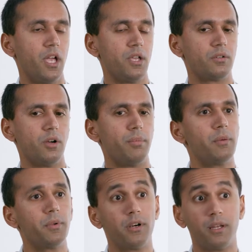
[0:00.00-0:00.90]
So a
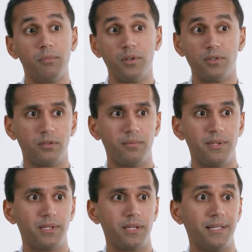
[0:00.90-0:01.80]
pulmonary embolism
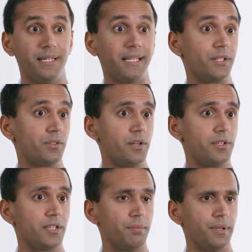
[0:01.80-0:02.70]
is a
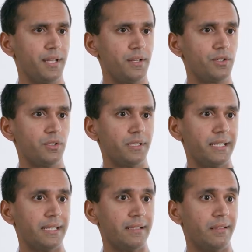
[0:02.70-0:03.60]
dangerous and
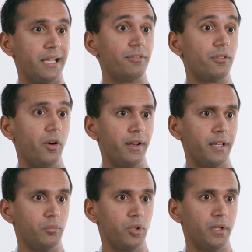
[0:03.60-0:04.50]
potentially
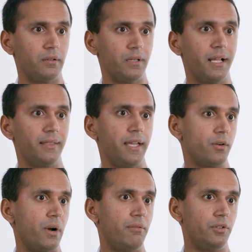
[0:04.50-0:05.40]
life-threatening blood clot that
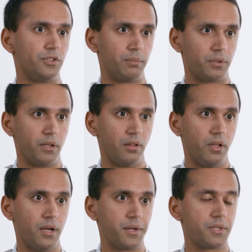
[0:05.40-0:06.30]
travels up to the
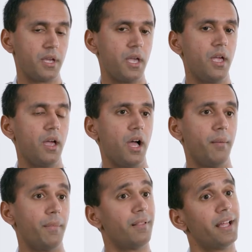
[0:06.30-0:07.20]
lungs.
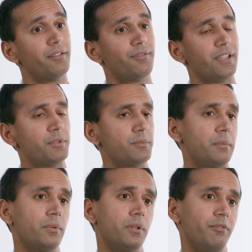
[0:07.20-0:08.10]
Um, a lot of famous
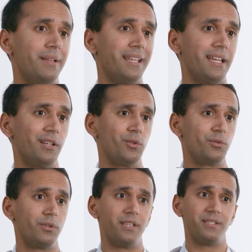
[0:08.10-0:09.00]
people have been
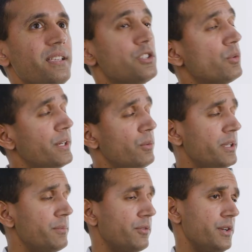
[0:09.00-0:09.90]
diagnosed with this. Serena
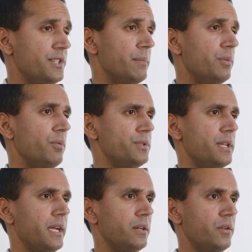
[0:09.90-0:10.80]
Williams, for example, was
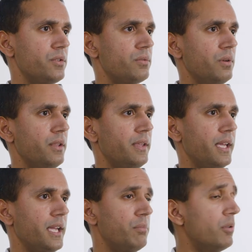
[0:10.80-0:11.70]
diagnosed with
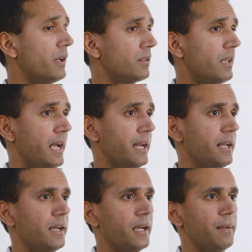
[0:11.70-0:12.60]
a blood clot
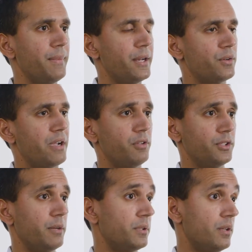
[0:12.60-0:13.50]
um, that
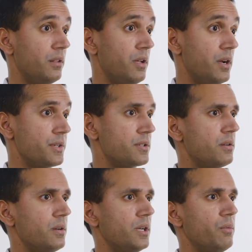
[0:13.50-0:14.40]
traveled up to the lungs
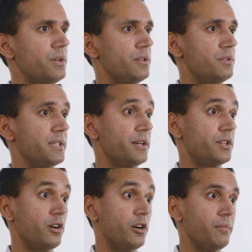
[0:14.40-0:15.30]
uh, when she was at a
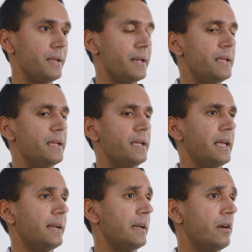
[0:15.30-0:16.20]
tournament
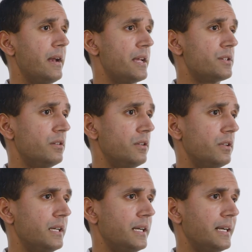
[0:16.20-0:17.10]
at an
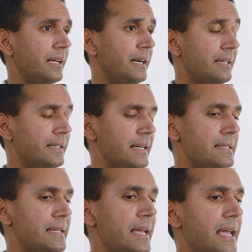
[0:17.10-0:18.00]
international uh,
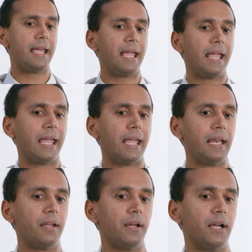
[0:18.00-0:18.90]
contest
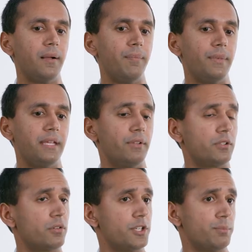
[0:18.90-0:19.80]
and um, even
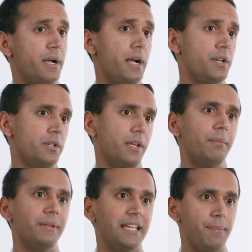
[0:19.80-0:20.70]
Chris Bosh, an
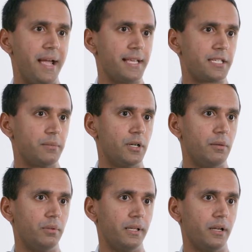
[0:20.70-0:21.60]
NBA basketball
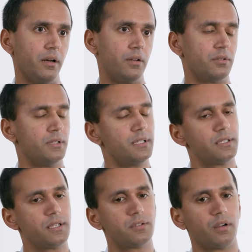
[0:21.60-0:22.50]
player. So these
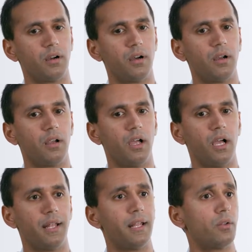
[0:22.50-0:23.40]
things are
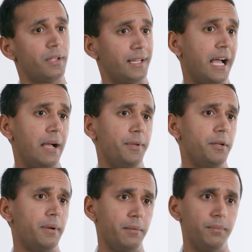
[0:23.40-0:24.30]
uh, not only common,
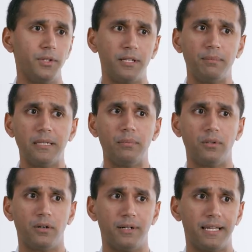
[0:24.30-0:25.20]
about a million
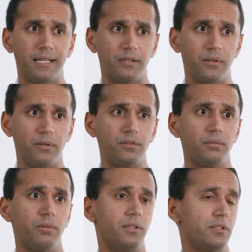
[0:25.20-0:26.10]
people are
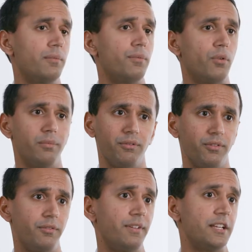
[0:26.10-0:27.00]
diagnosed with some form of
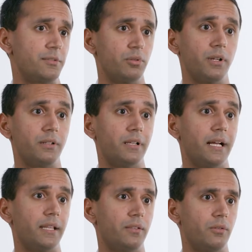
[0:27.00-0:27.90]
a venous blood
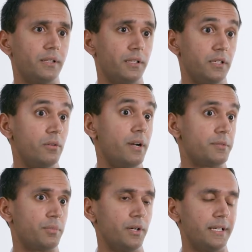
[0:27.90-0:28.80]
clot throughout the US
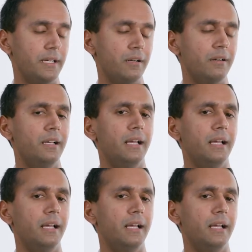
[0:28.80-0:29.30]
per year.